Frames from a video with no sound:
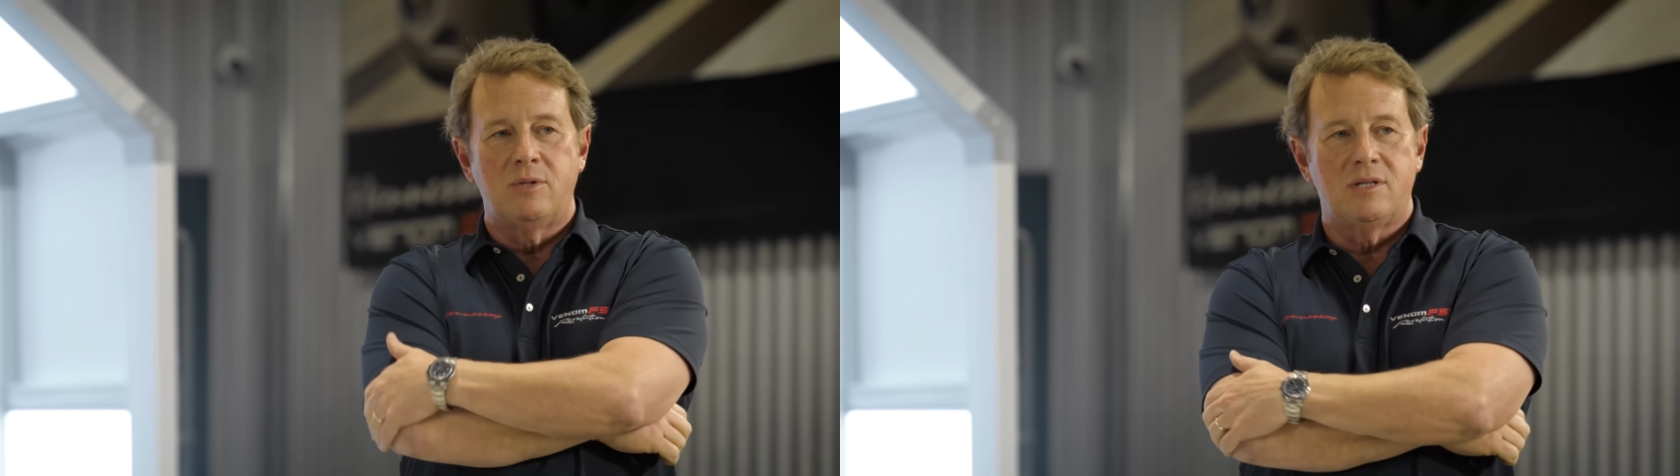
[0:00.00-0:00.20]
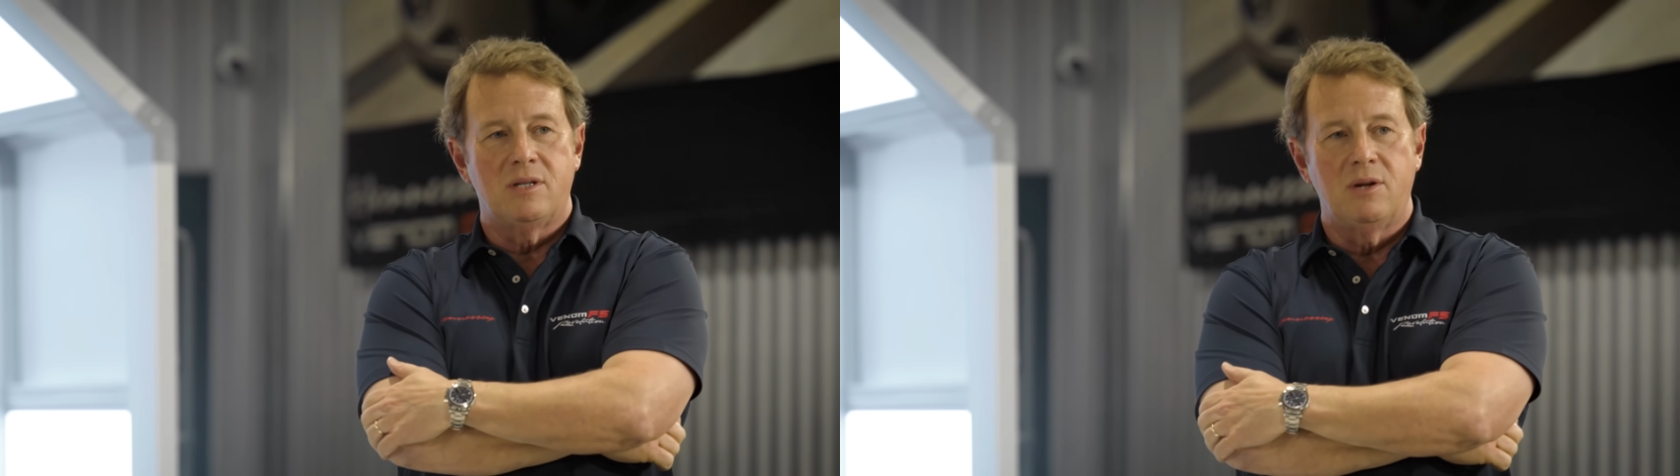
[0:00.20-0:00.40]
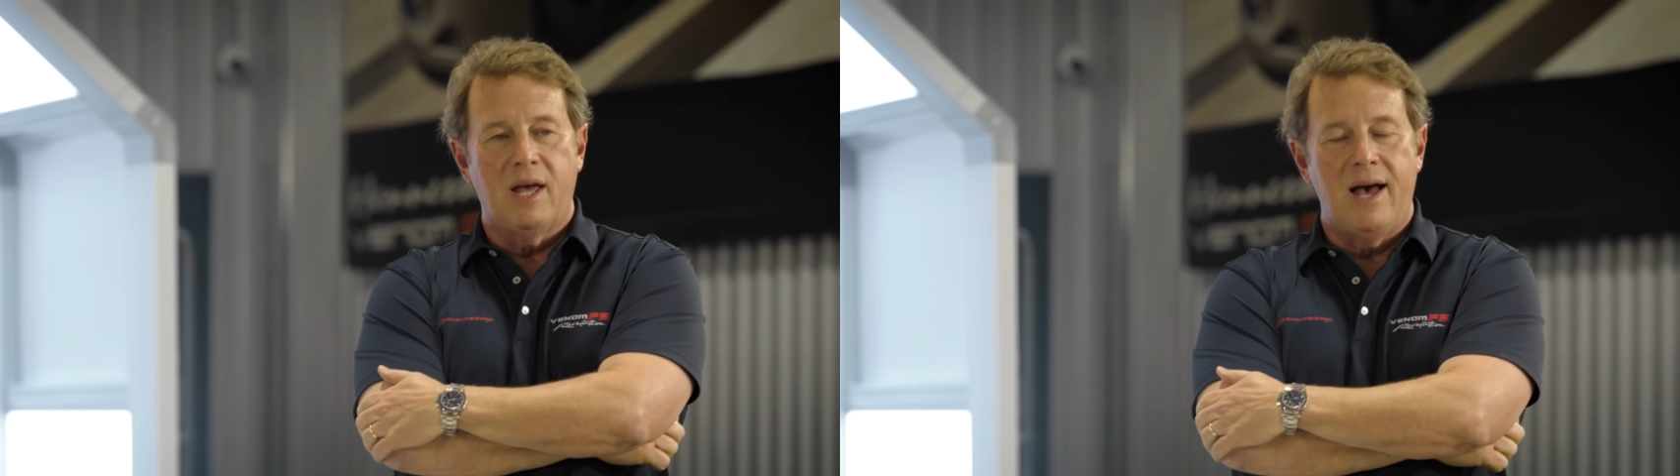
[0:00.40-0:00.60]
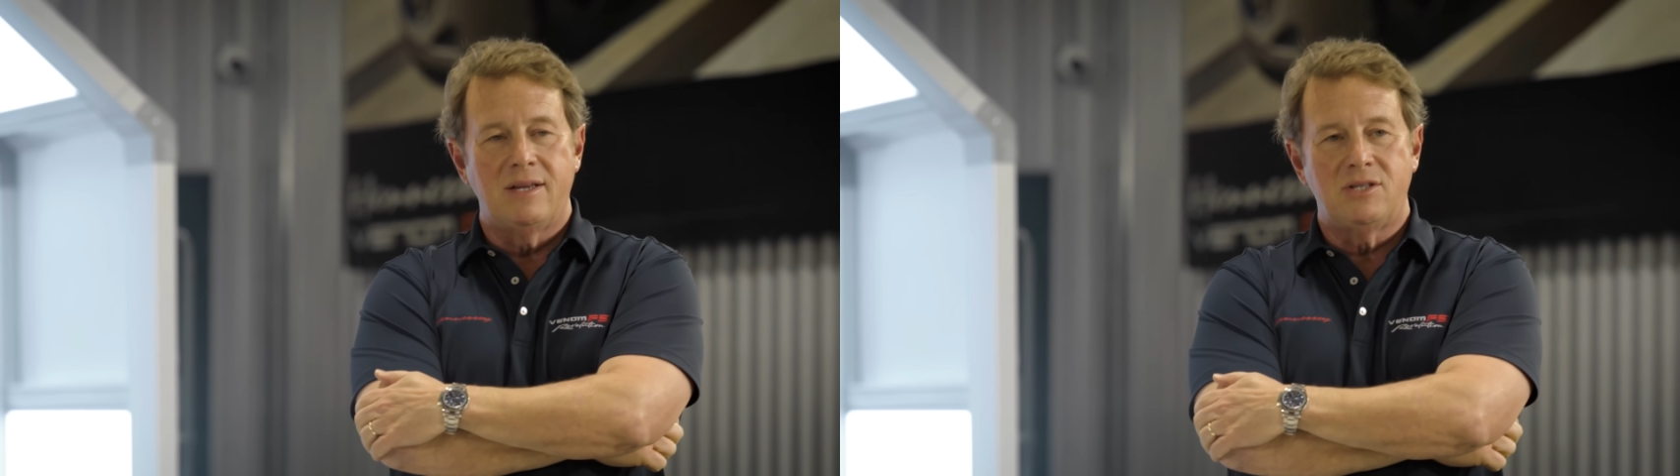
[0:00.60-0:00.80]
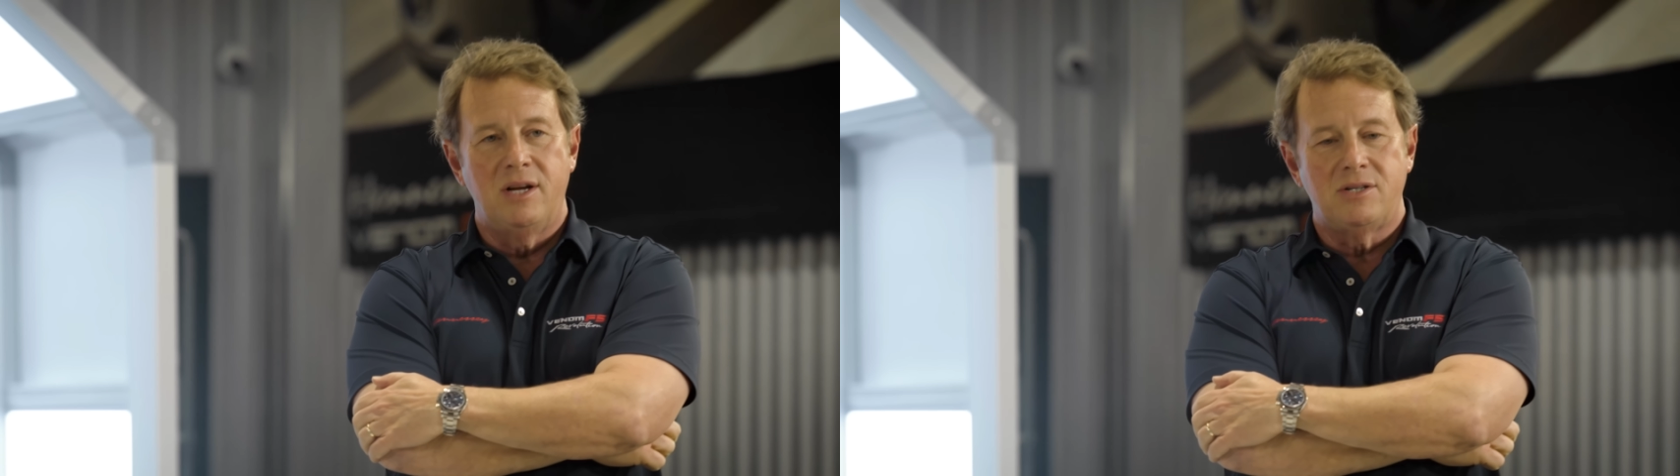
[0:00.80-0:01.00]
which is a little
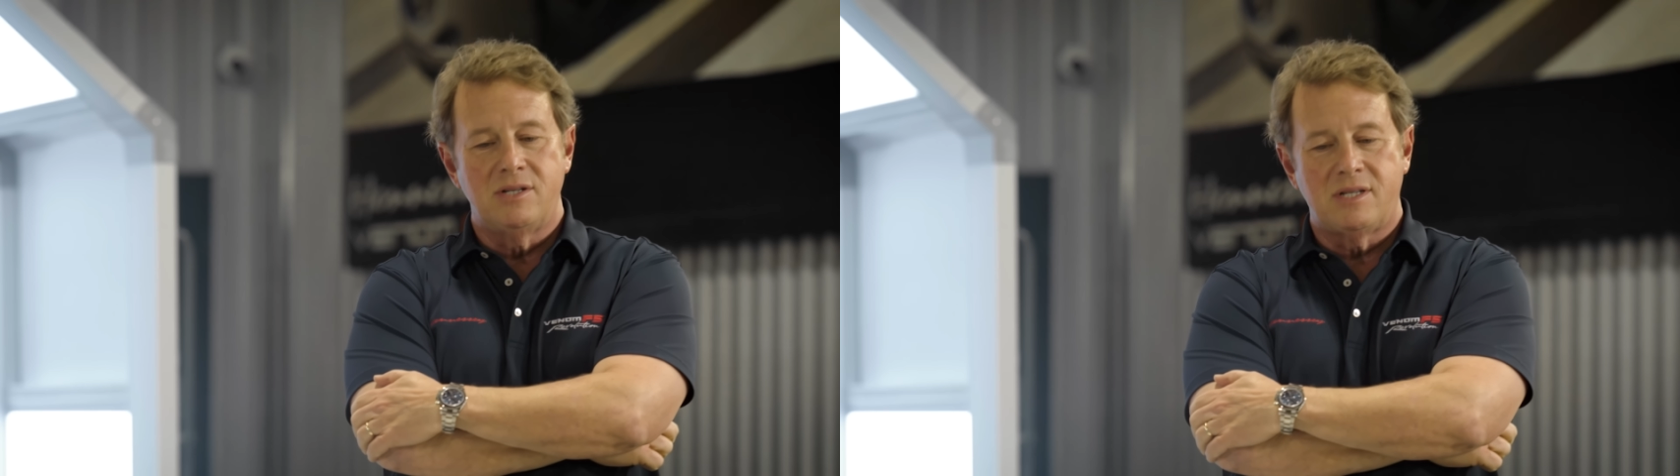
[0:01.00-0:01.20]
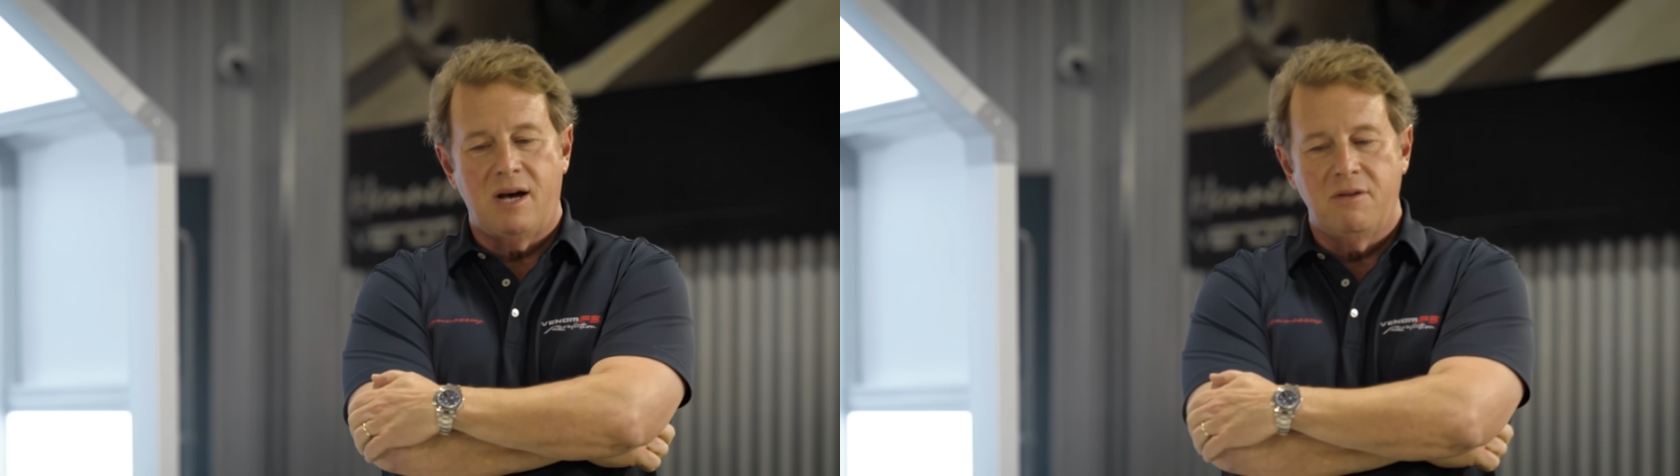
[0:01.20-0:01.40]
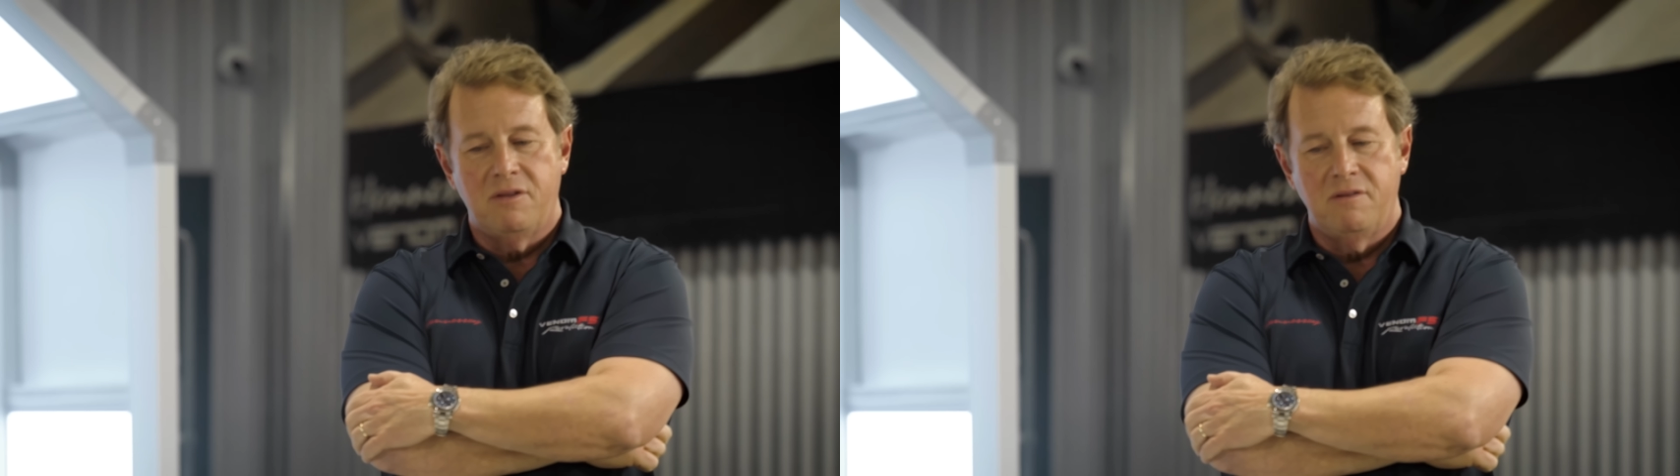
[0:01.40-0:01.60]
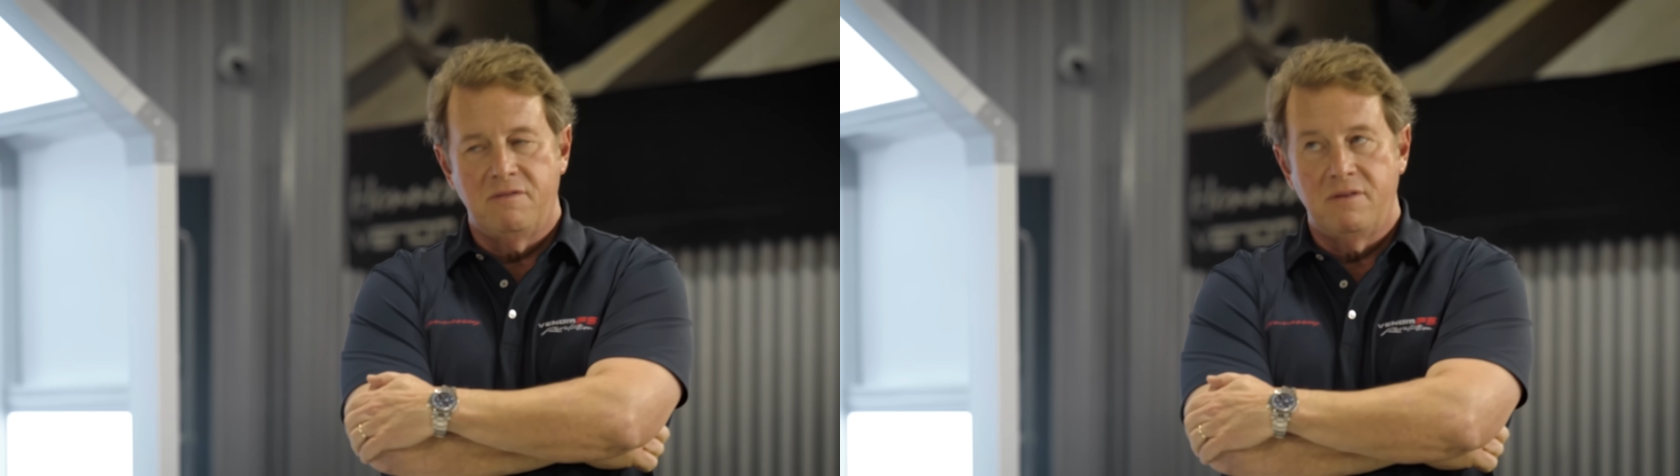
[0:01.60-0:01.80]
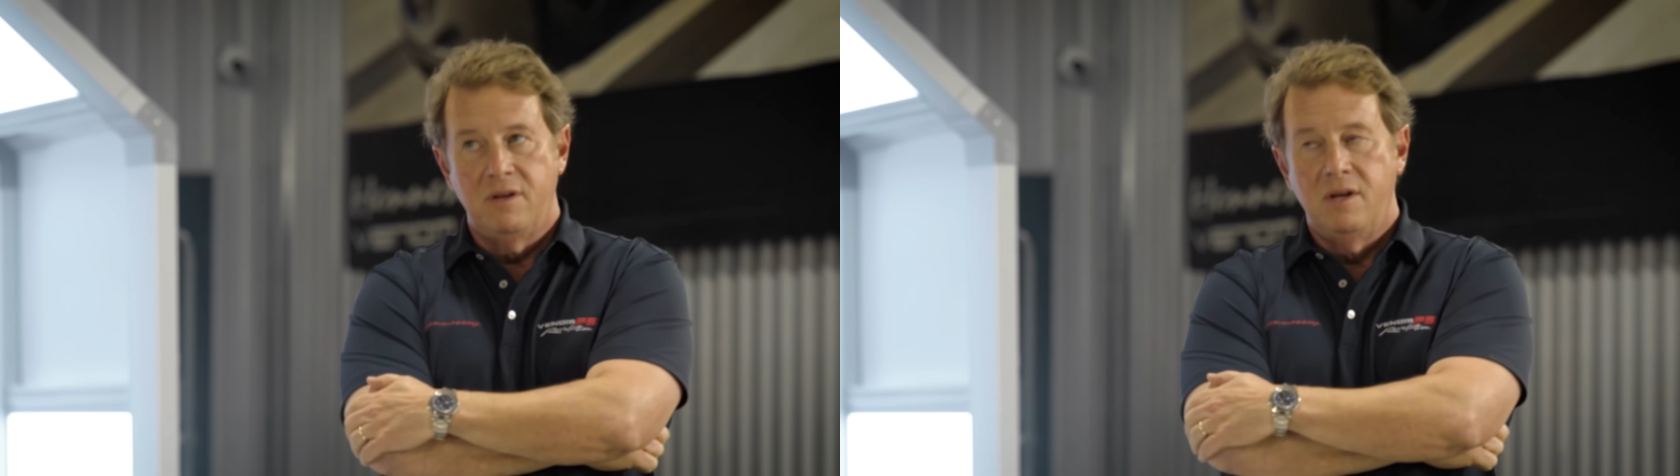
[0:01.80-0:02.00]
gas station south of.